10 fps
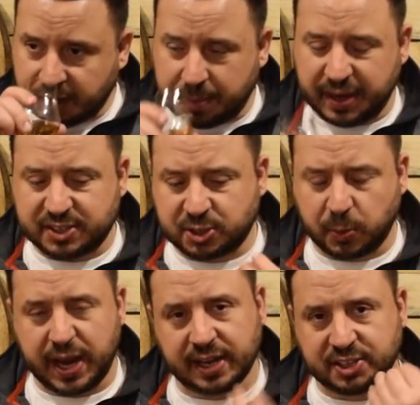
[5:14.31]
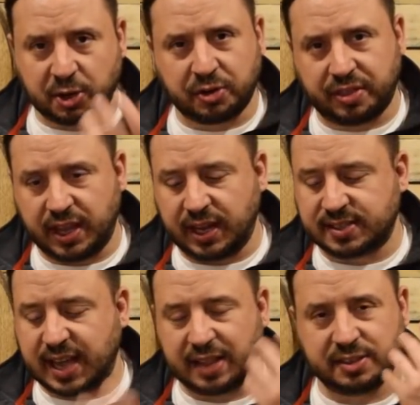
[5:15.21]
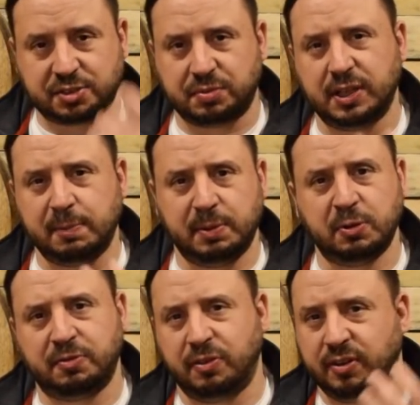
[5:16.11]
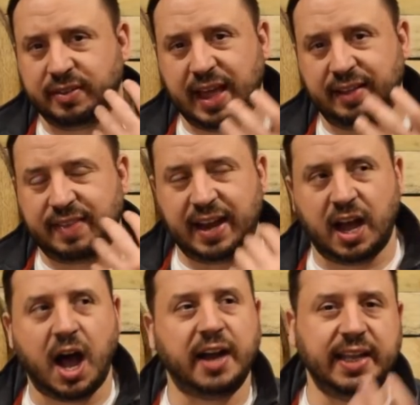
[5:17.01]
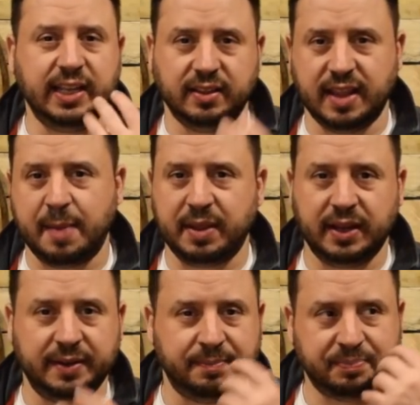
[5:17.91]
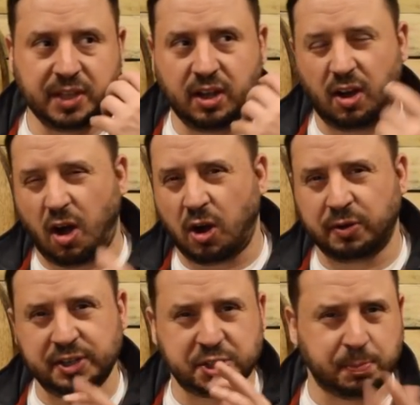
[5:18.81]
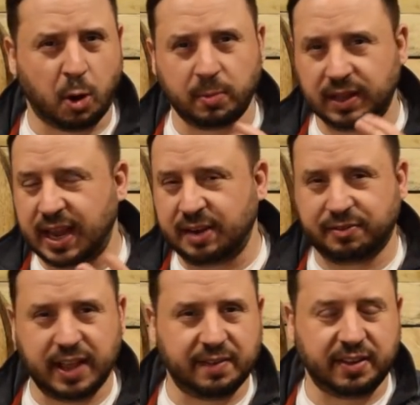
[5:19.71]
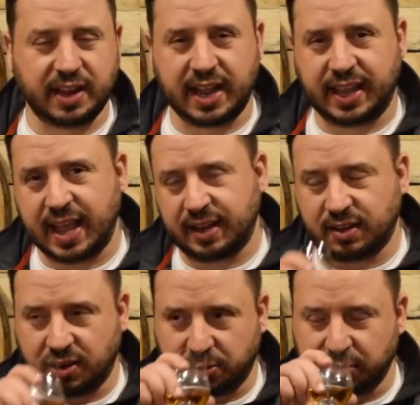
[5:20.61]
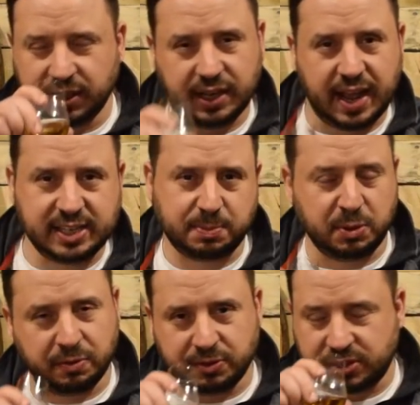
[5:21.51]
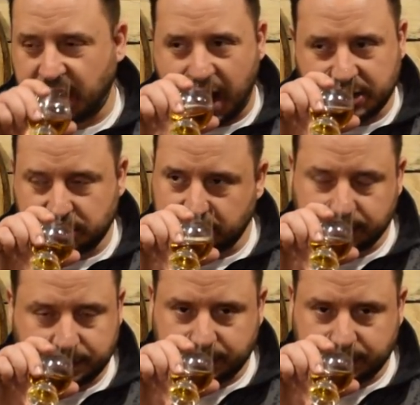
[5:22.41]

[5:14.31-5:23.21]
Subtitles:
I mean, it's sweet, it's earthy, it's got this really beautiful, that honey, lemon, orange marmalade flavor that I get on a really nice, beautiful scotch.